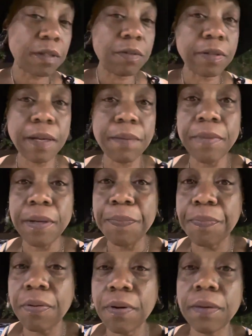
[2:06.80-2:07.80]
go get me
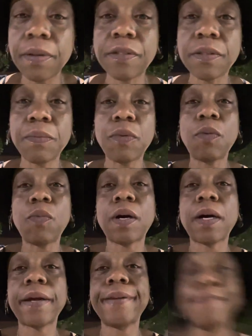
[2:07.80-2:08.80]
probably some more
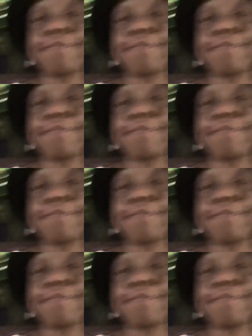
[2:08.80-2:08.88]
wine.